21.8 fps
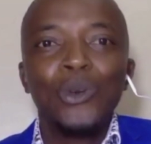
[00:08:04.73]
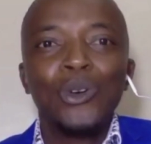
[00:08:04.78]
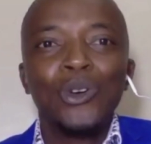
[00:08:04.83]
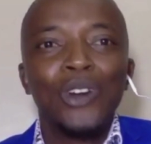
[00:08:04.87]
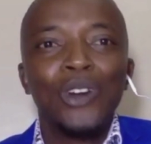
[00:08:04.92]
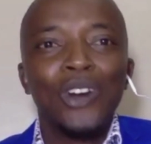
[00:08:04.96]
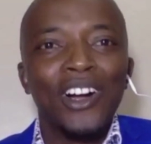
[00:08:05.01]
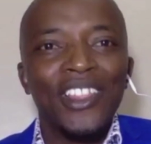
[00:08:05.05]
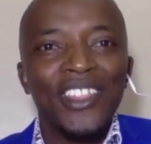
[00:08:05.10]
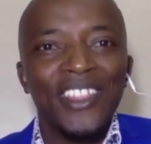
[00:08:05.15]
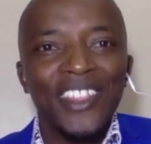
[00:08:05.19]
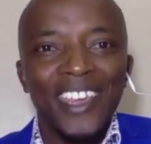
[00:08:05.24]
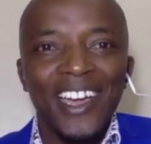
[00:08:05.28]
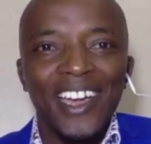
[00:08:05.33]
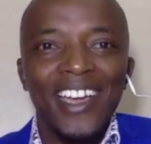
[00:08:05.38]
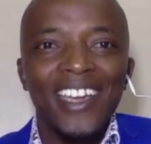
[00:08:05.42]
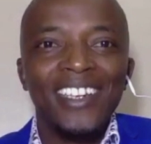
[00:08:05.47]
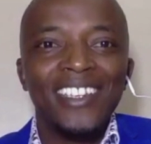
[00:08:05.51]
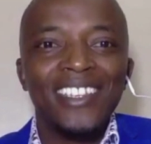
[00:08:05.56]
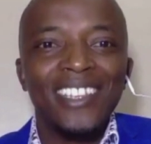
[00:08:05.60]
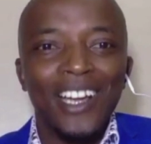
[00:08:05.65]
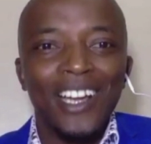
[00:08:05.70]
You go there
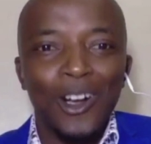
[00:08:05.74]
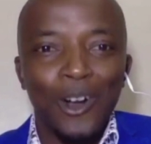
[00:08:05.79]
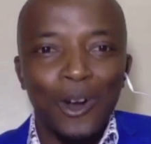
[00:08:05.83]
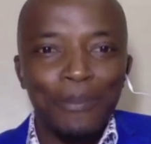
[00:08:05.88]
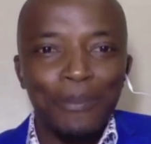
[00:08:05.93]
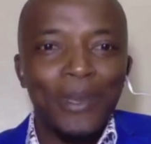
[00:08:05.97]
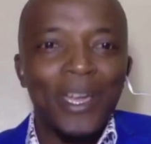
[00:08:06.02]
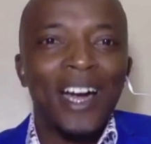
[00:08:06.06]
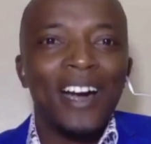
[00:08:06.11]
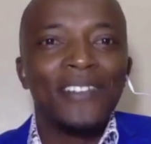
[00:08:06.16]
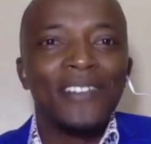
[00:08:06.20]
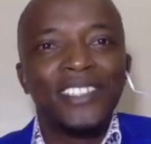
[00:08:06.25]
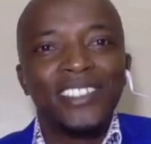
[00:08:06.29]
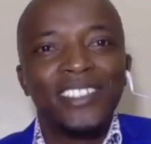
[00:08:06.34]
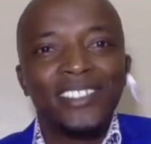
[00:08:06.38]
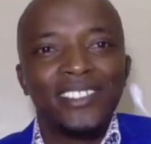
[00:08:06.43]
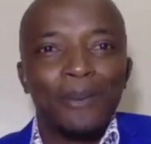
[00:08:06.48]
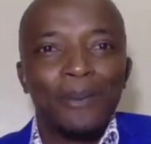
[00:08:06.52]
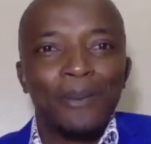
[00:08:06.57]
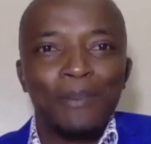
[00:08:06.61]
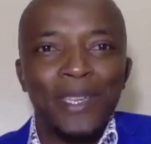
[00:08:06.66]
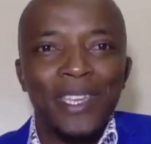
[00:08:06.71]
and the copy has
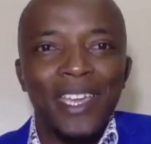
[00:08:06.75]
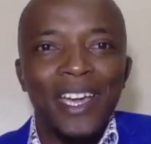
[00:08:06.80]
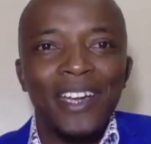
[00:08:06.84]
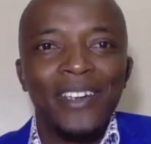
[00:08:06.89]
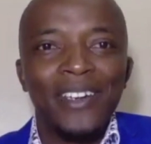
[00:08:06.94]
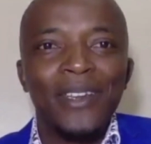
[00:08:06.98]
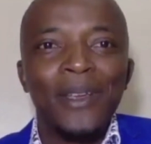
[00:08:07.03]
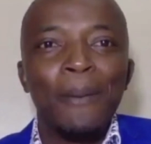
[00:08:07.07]
disappeared.